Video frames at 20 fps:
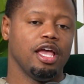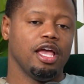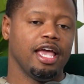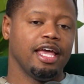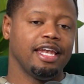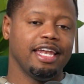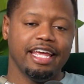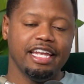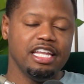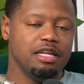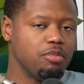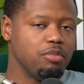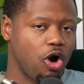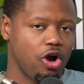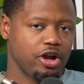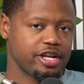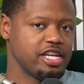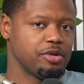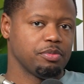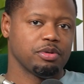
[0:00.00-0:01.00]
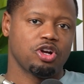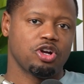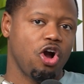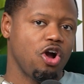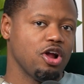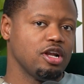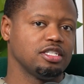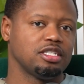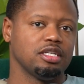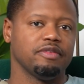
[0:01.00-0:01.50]
in any market,
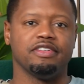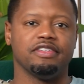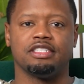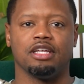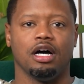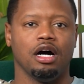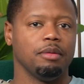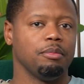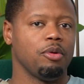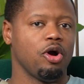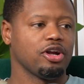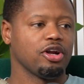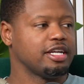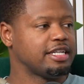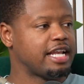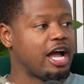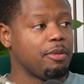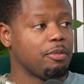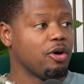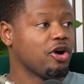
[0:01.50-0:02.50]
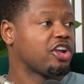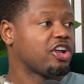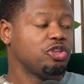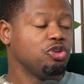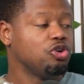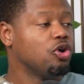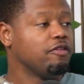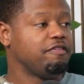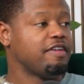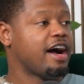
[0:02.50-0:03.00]
regardless if it's up market, down market, you're
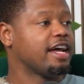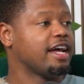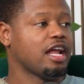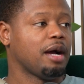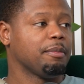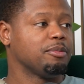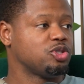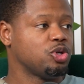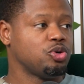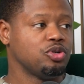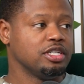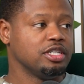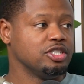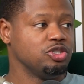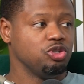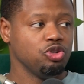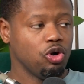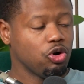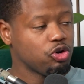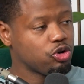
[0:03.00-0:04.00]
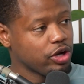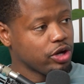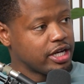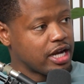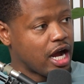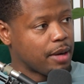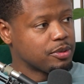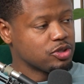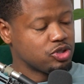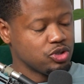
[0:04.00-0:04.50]
going to find opportunities. You're going to create
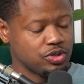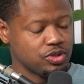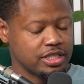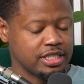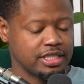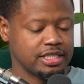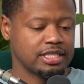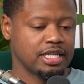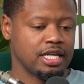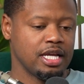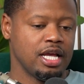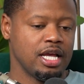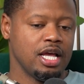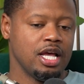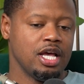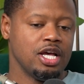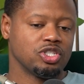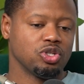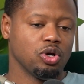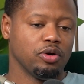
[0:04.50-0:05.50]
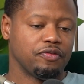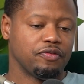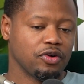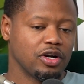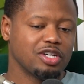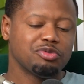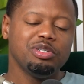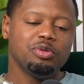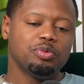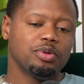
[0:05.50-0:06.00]
opportunities. So for
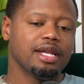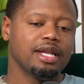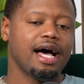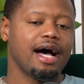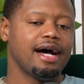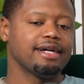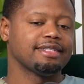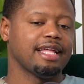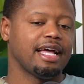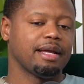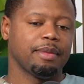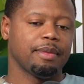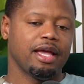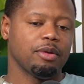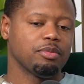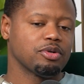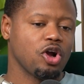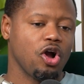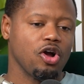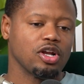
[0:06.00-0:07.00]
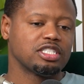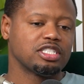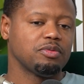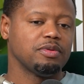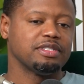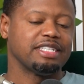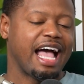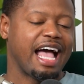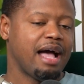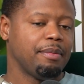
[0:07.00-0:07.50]
us, we realized, like, man, regardless of
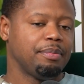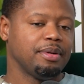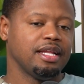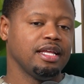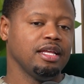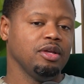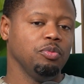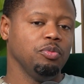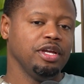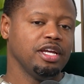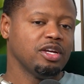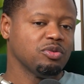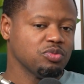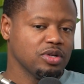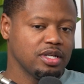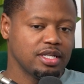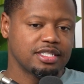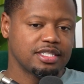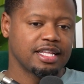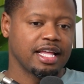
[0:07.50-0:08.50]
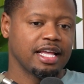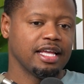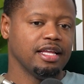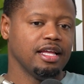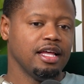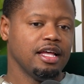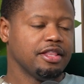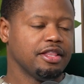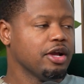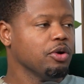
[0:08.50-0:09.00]
what's happening, we in real estate,
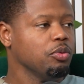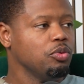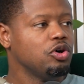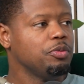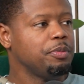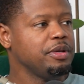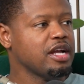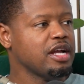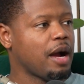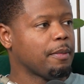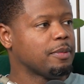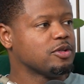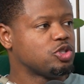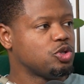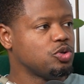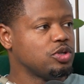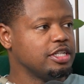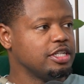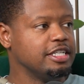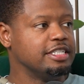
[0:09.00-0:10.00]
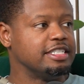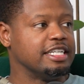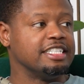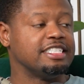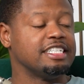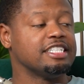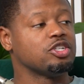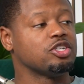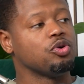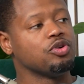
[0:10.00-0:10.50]
there will be opportunities. It's
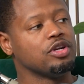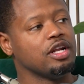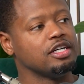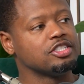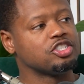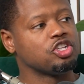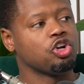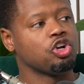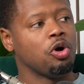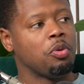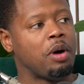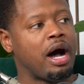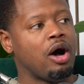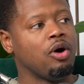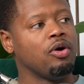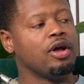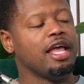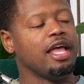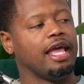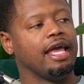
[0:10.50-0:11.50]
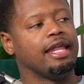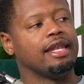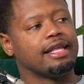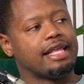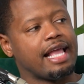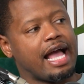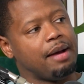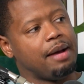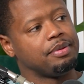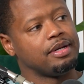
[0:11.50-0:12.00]
just on us to go out and to
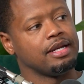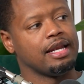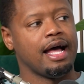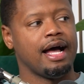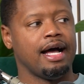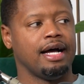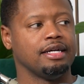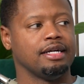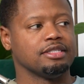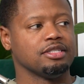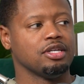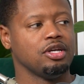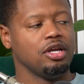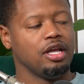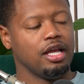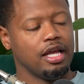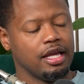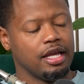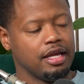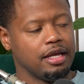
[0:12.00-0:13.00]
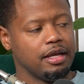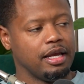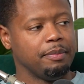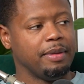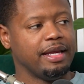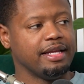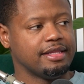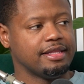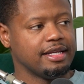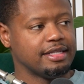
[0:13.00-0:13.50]
capitalize and
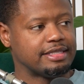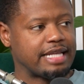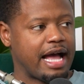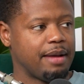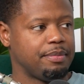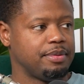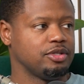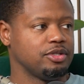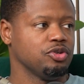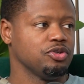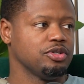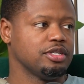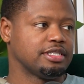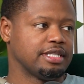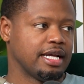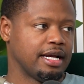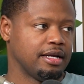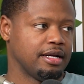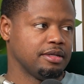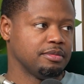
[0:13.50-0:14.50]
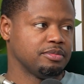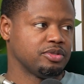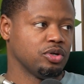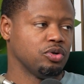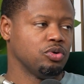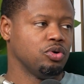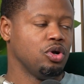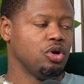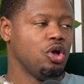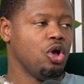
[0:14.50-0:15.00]
make things happen during this time.
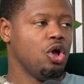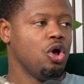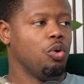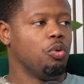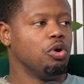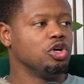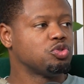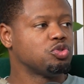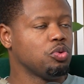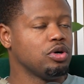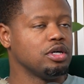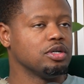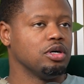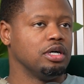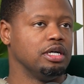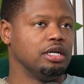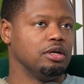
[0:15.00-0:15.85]
So what's one